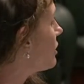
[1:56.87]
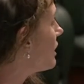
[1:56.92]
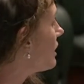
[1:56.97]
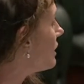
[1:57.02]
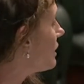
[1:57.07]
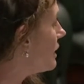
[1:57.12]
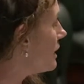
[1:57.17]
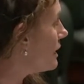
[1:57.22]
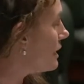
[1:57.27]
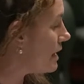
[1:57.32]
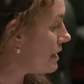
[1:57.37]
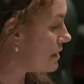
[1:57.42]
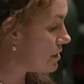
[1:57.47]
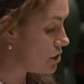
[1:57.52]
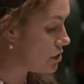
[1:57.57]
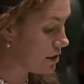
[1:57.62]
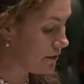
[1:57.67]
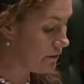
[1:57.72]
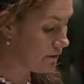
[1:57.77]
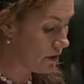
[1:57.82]
for a clean
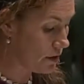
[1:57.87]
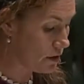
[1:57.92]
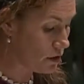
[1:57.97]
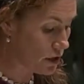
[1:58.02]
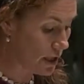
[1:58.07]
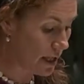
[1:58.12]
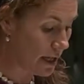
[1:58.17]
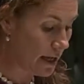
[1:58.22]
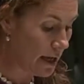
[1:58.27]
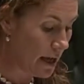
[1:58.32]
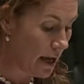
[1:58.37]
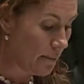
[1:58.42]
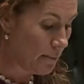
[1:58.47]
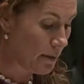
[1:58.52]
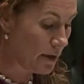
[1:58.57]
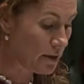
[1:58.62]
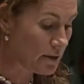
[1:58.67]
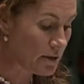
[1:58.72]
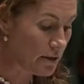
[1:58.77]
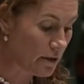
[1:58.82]
energy future
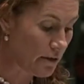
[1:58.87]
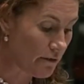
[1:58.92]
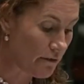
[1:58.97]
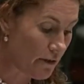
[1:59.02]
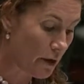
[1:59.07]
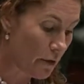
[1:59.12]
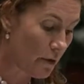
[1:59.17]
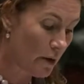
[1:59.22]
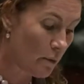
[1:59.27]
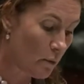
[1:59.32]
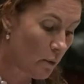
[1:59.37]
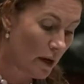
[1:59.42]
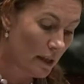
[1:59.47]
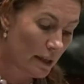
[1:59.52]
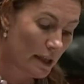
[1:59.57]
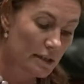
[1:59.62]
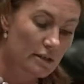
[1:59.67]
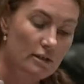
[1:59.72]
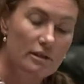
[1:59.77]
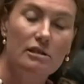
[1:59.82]
because of the very
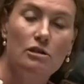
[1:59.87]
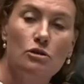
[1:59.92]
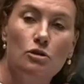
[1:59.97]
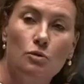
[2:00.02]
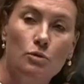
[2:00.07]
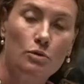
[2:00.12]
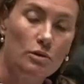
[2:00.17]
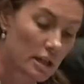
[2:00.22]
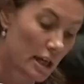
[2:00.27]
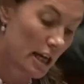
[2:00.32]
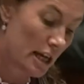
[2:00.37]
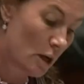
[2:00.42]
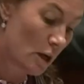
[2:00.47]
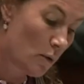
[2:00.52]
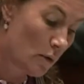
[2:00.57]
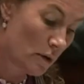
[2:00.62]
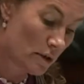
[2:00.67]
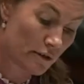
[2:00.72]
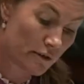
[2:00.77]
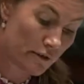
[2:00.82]
well understood and
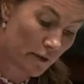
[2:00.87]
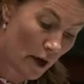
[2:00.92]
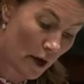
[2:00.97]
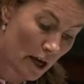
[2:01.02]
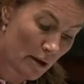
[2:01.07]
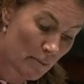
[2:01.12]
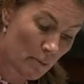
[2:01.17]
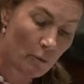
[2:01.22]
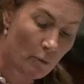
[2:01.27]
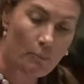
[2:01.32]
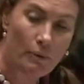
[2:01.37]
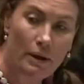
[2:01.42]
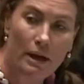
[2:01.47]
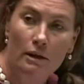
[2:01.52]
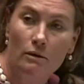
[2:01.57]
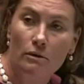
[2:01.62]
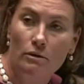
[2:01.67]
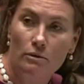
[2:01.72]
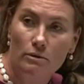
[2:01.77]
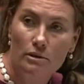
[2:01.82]
quantifiable
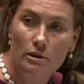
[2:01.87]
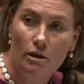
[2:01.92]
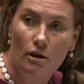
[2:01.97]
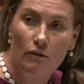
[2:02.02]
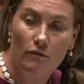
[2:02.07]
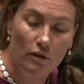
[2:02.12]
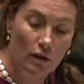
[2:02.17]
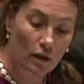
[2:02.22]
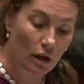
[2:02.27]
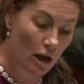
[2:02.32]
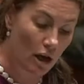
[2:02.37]
perils of